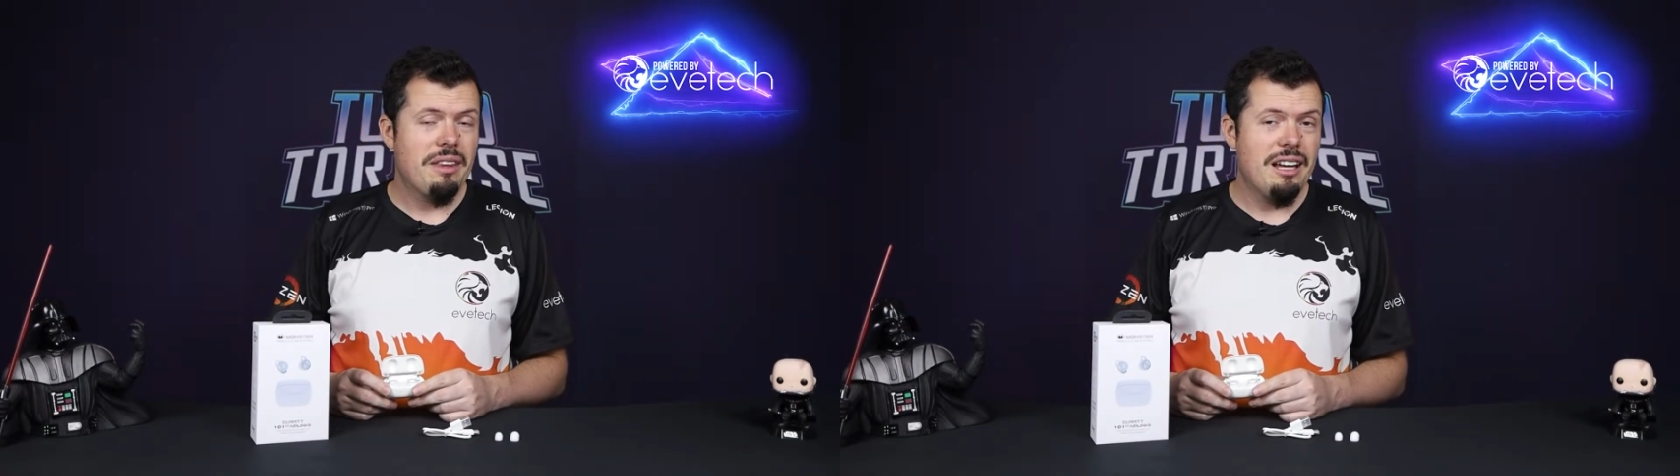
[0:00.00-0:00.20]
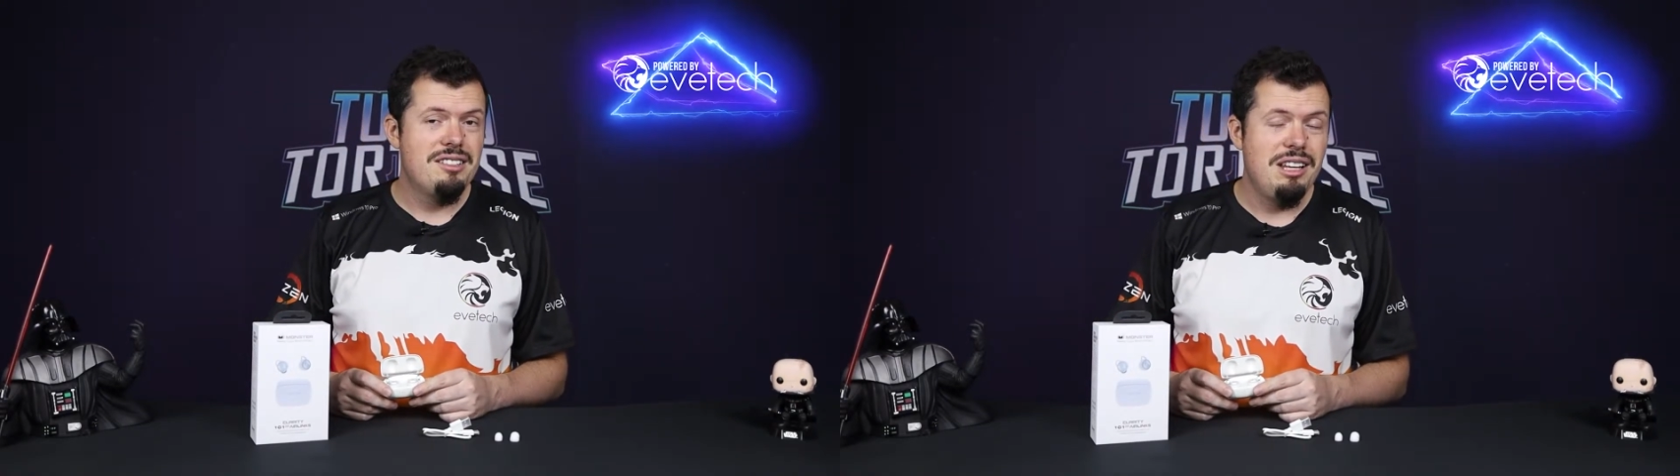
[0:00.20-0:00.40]

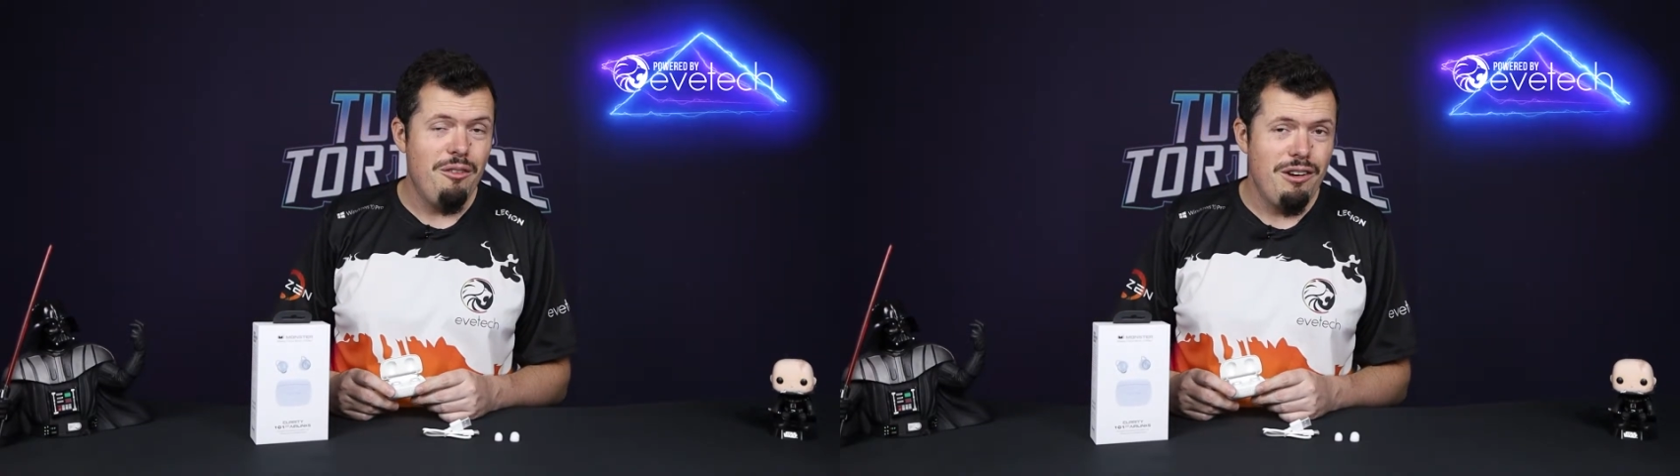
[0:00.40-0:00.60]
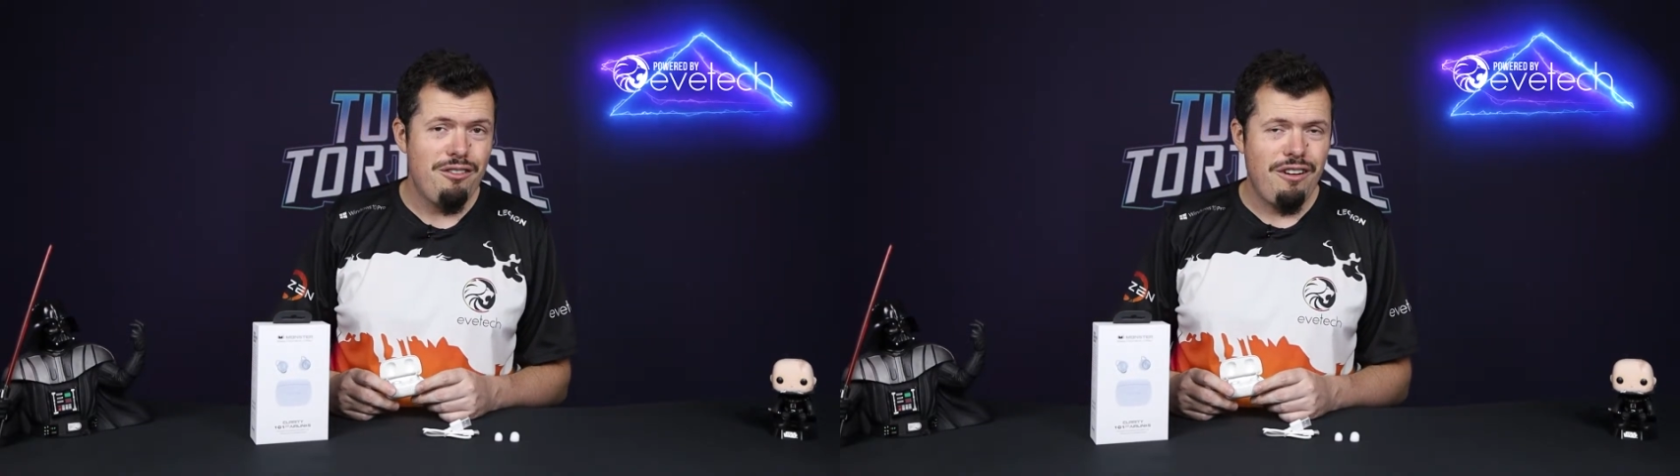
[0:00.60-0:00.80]
at
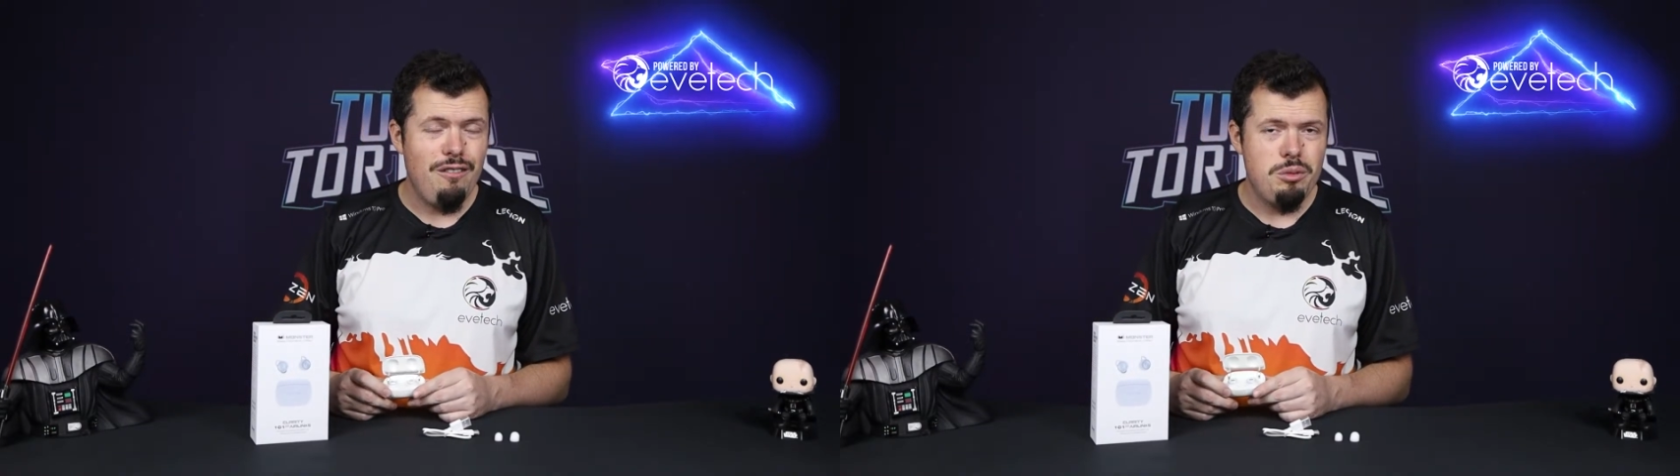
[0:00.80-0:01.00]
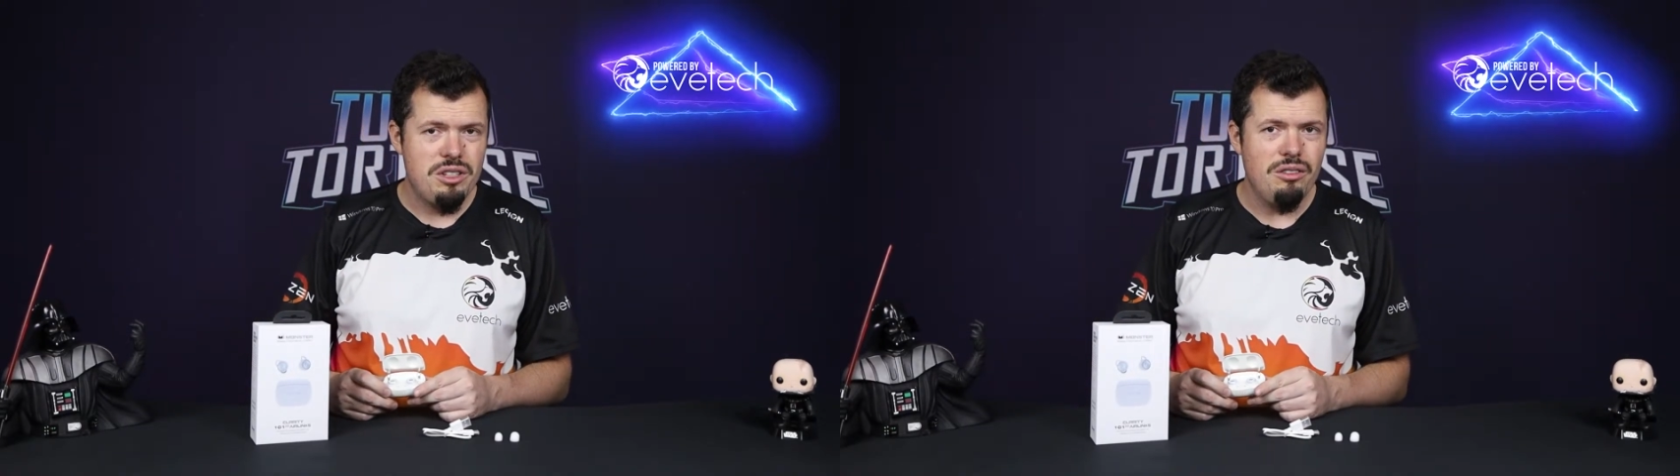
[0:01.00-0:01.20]

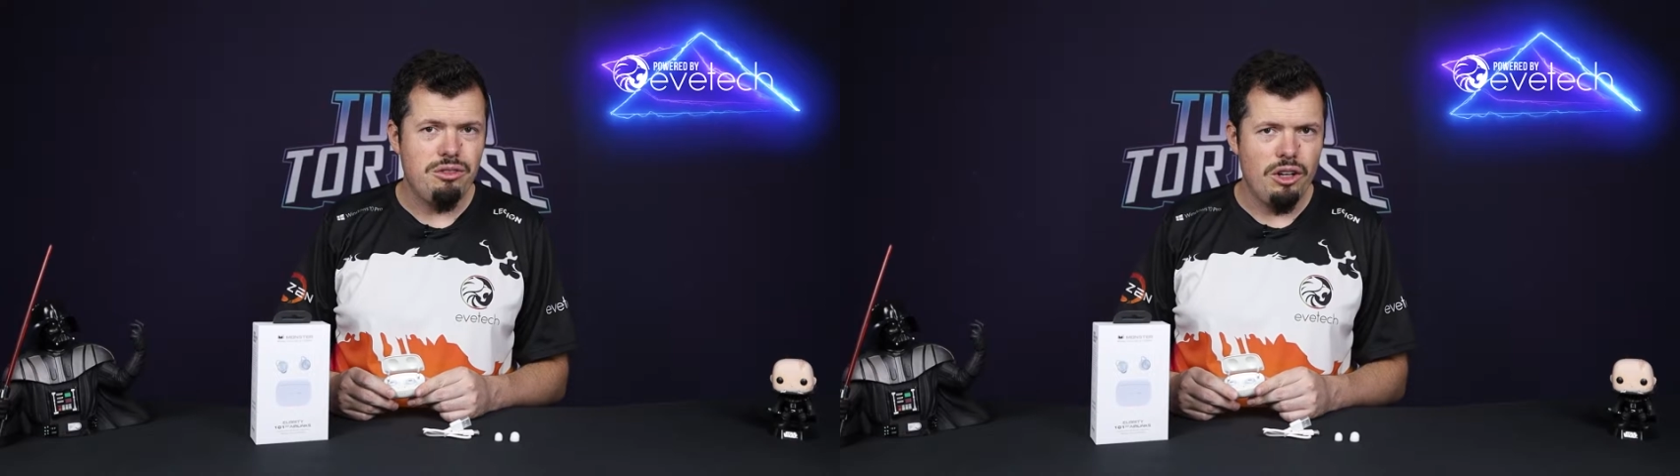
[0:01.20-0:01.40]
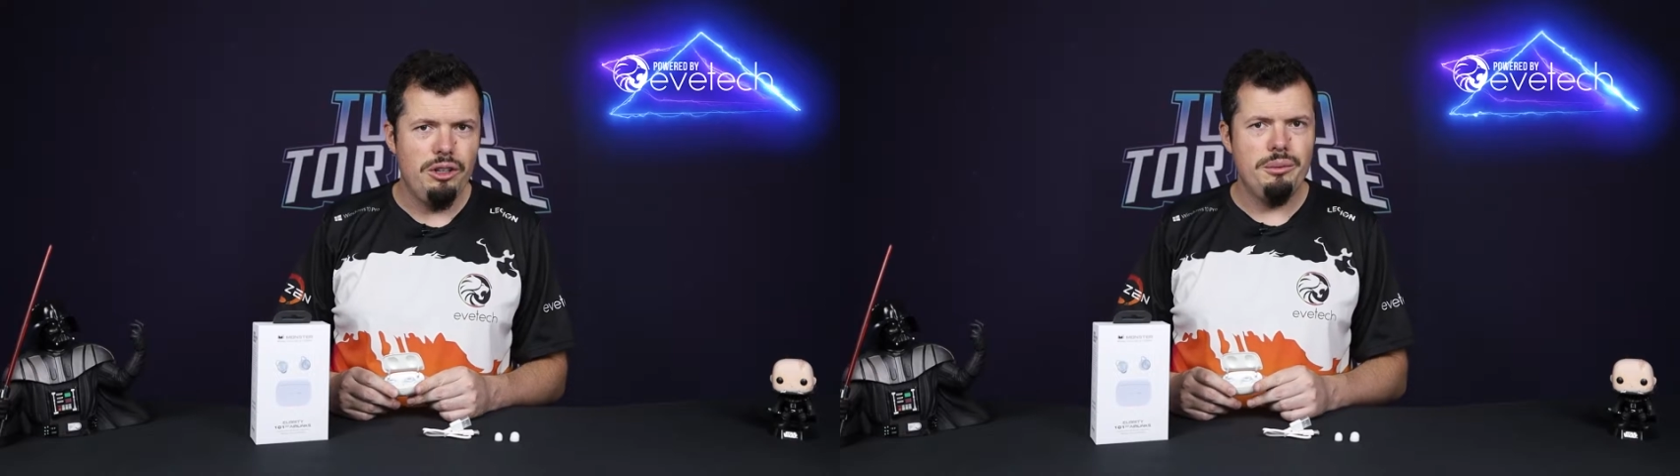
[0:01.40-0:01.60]
75%
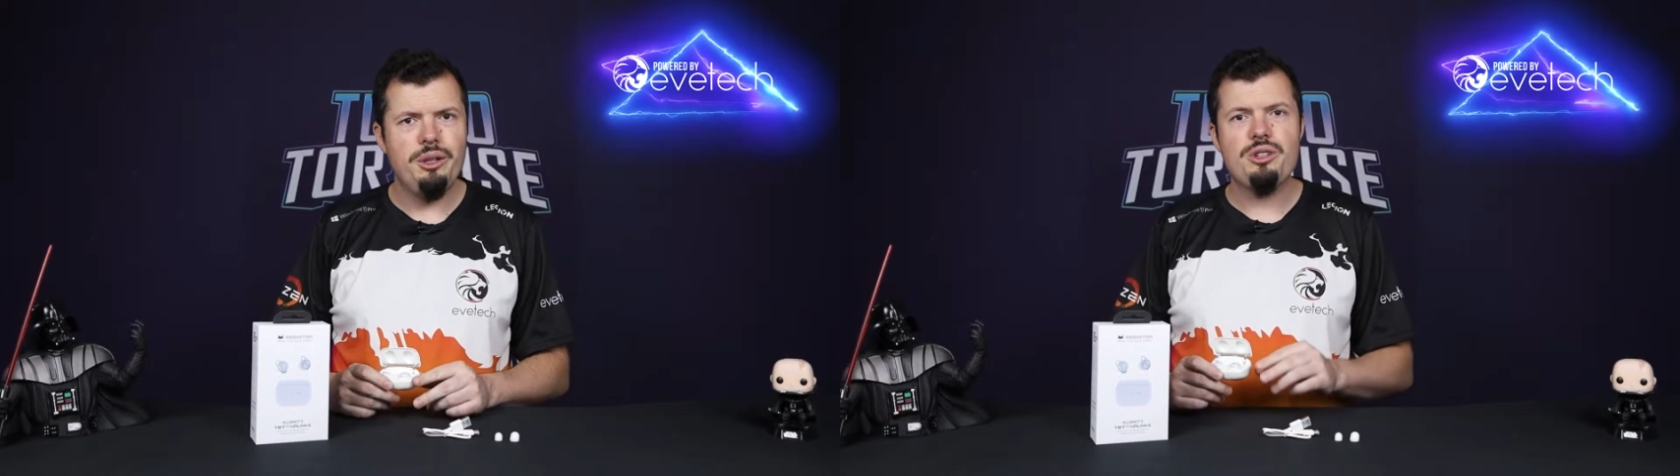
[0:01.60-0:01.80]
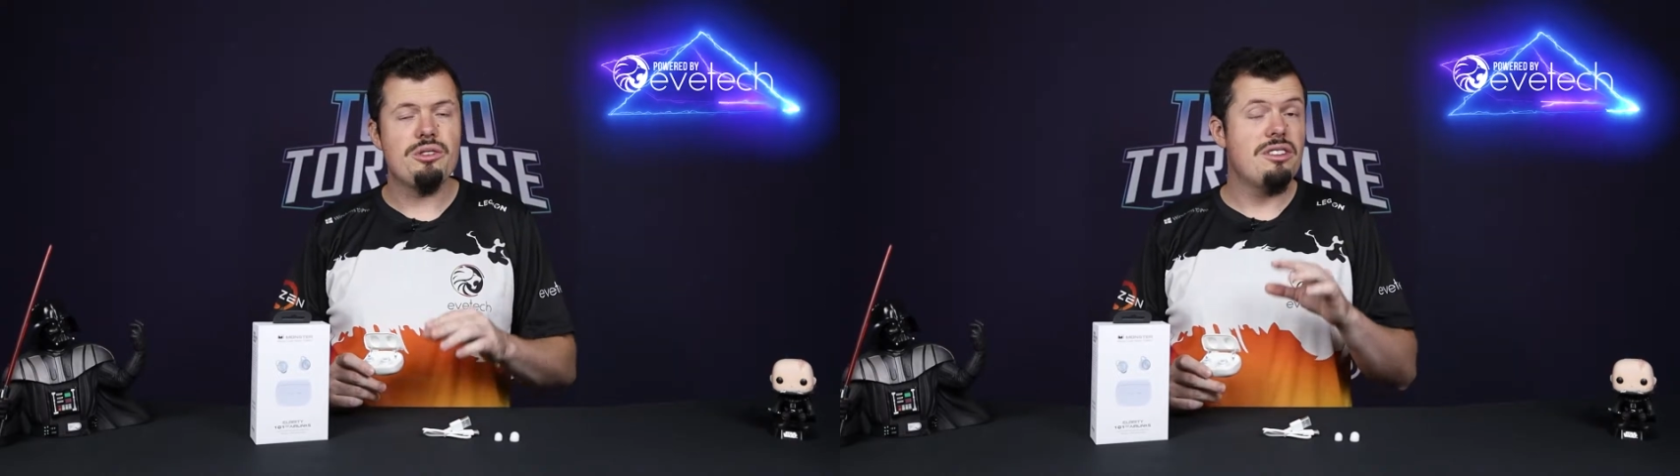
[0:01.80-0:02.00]
volume,
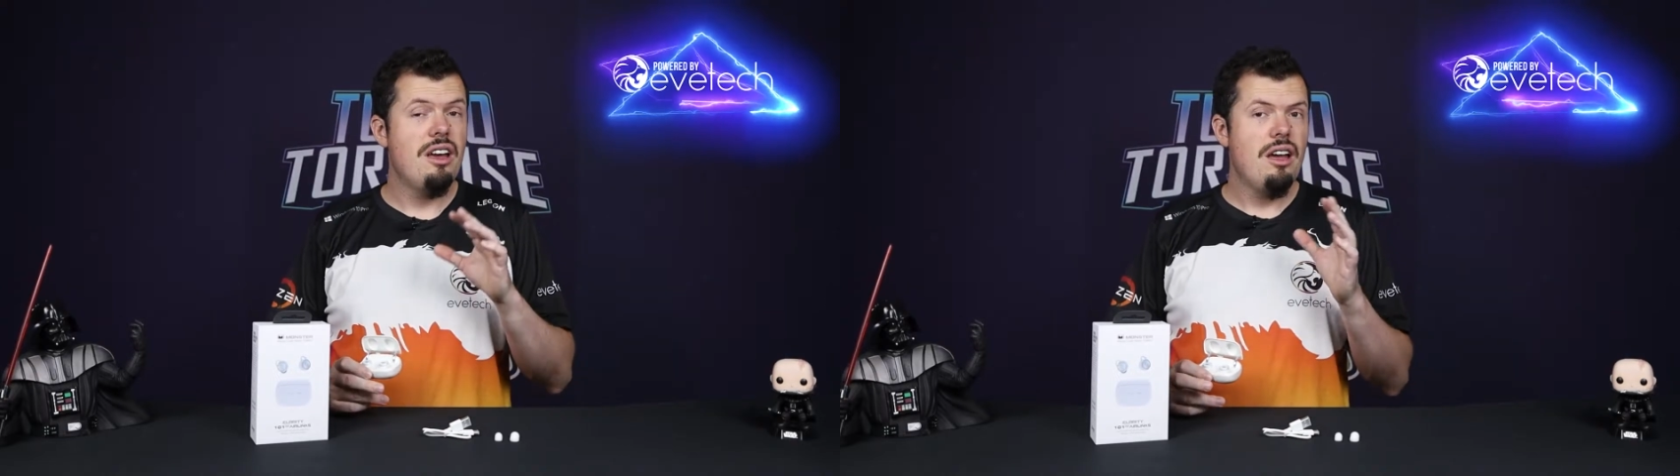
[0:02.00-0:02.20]
which was